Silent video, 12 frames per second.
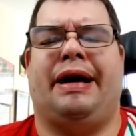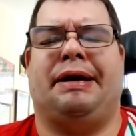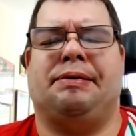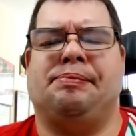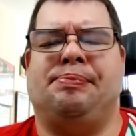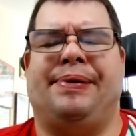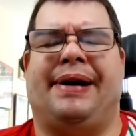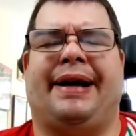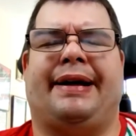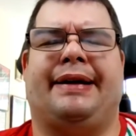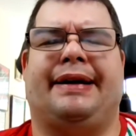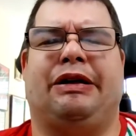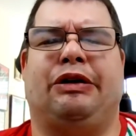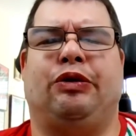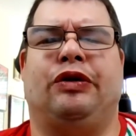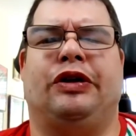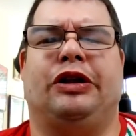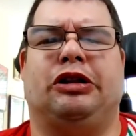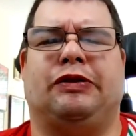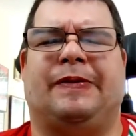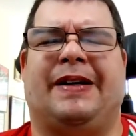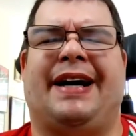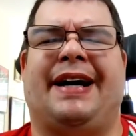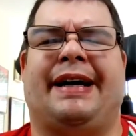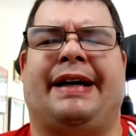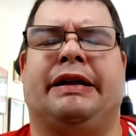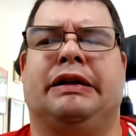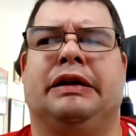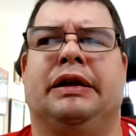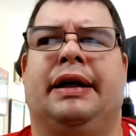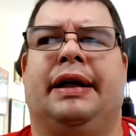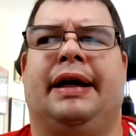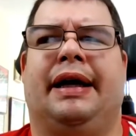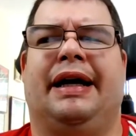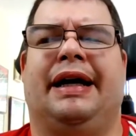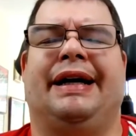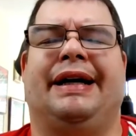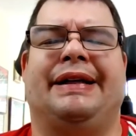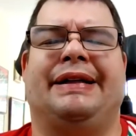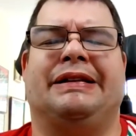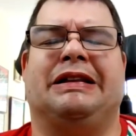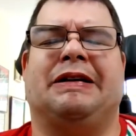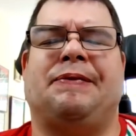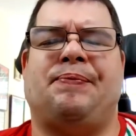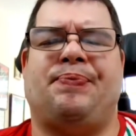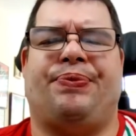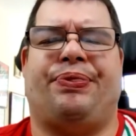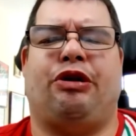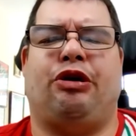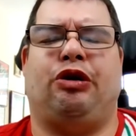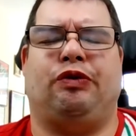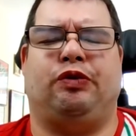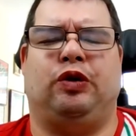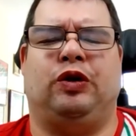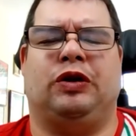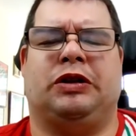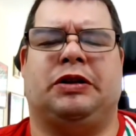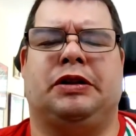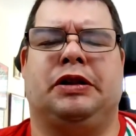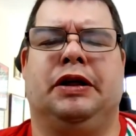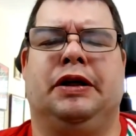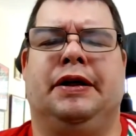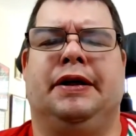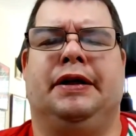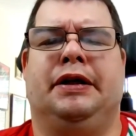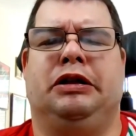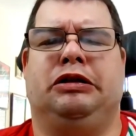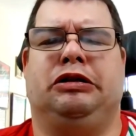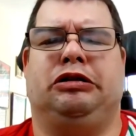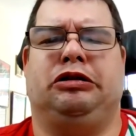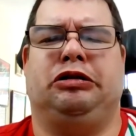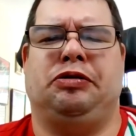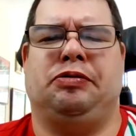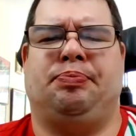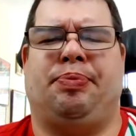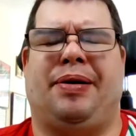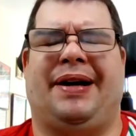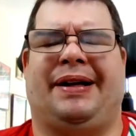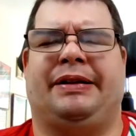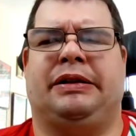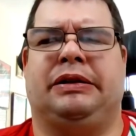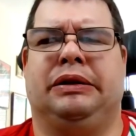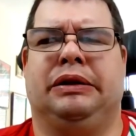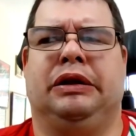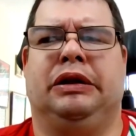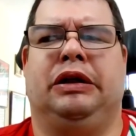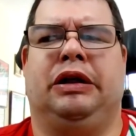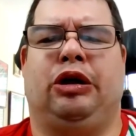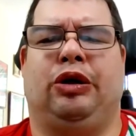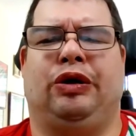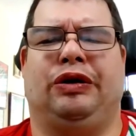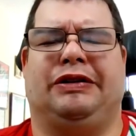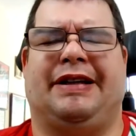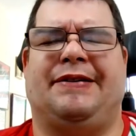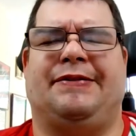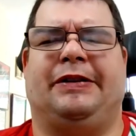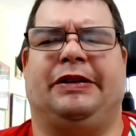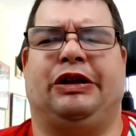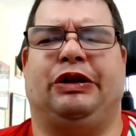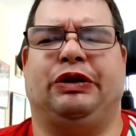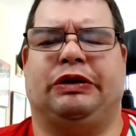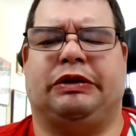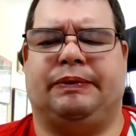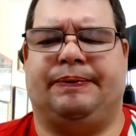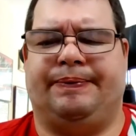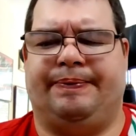a black and orange flag and got forced to pit on safety grounds.